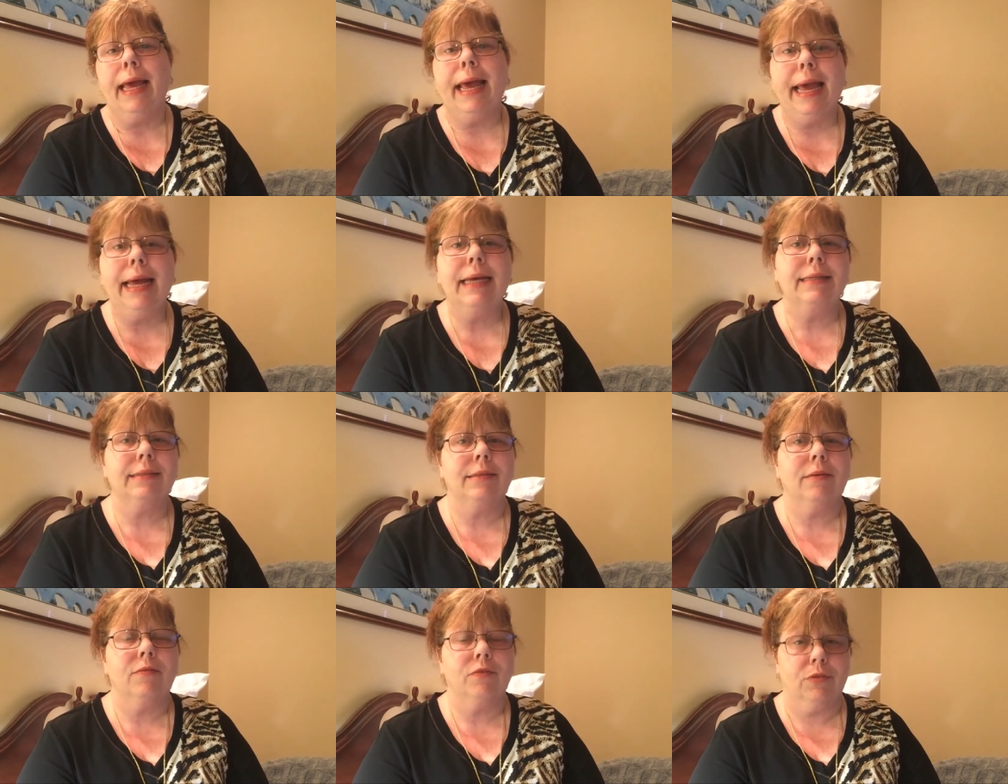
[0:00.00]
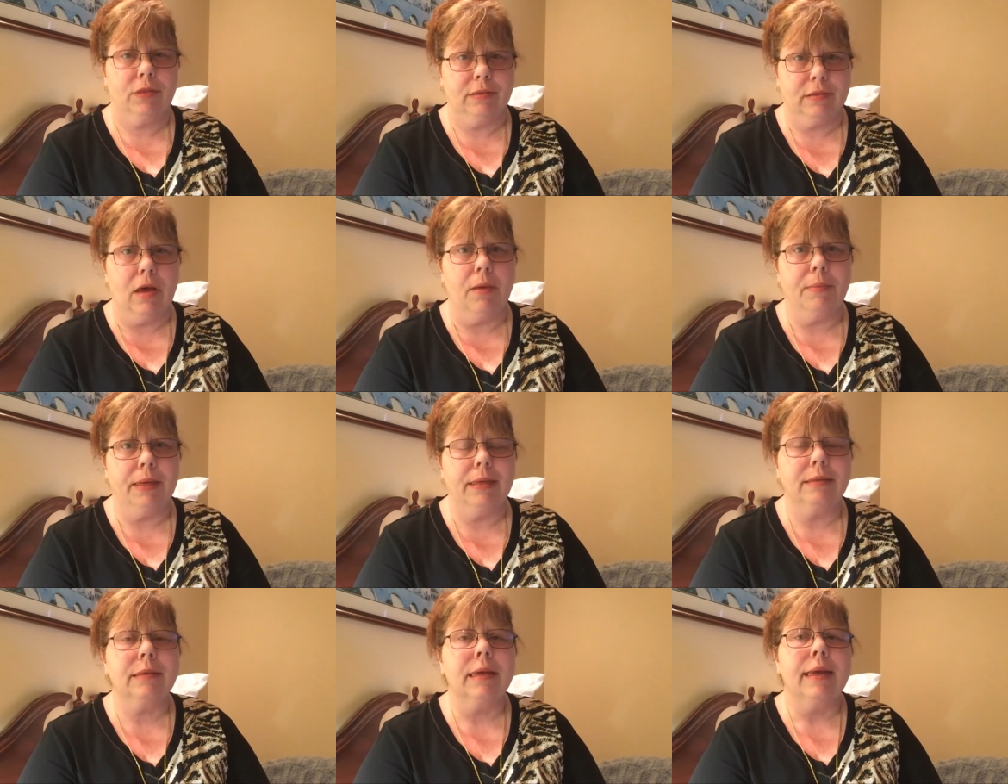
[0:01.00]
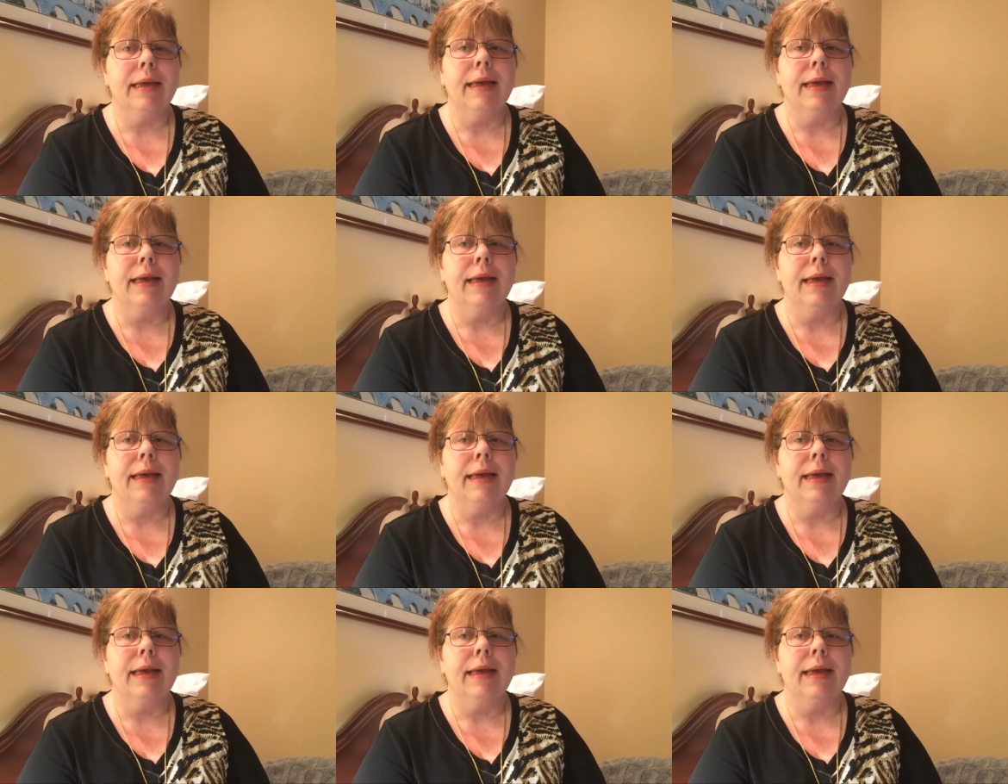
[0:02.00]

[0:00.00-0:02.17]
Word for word: and for the zombies,